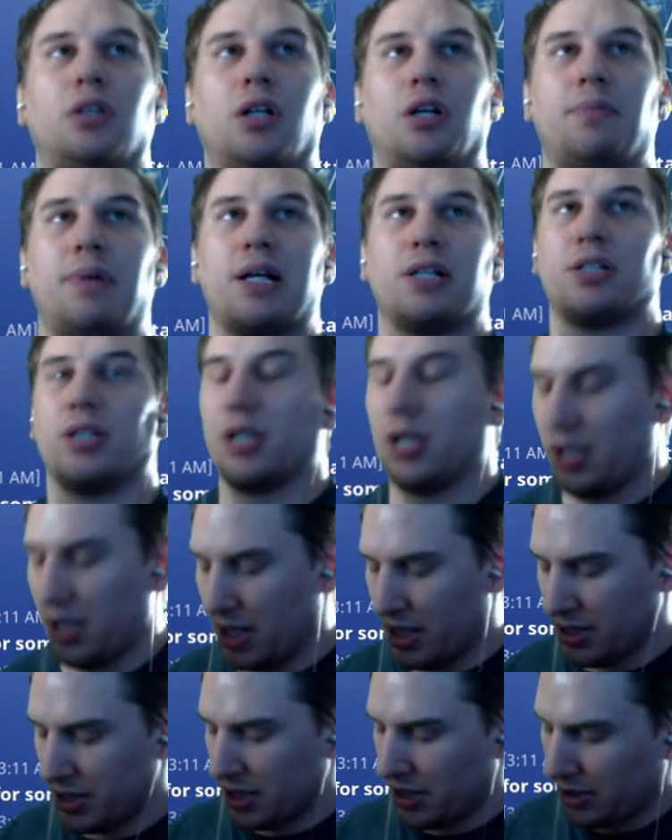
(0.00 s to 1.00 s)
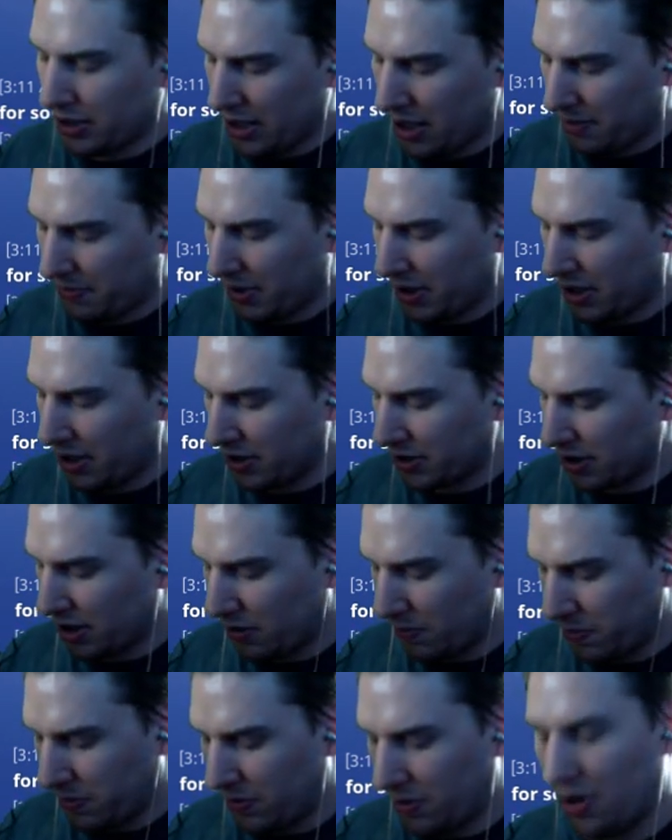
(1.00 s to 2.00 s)
I'm actually going to HL that because
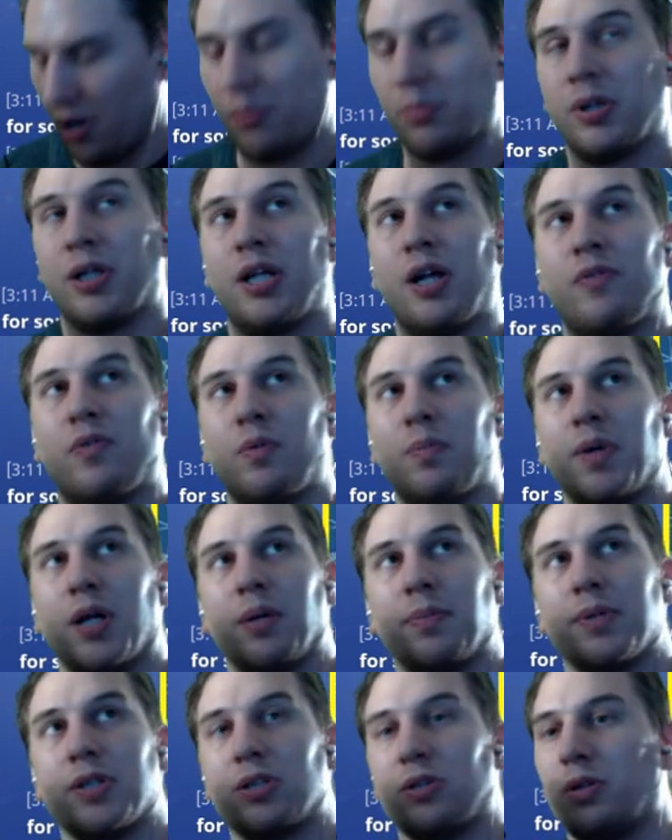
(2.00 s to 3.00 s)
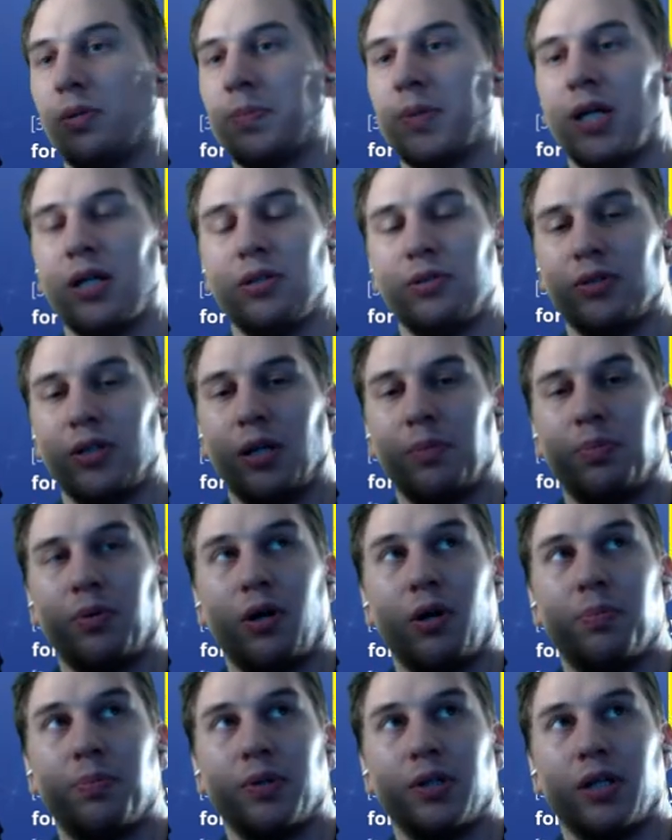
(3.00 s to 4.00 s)
I'll probably never be able to script that and do that
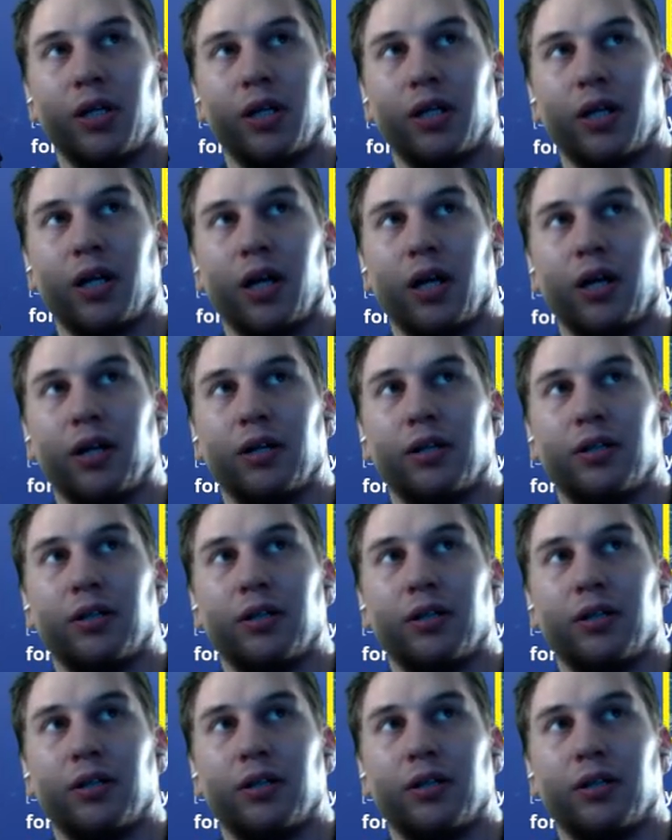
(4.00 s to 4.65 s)
properly again.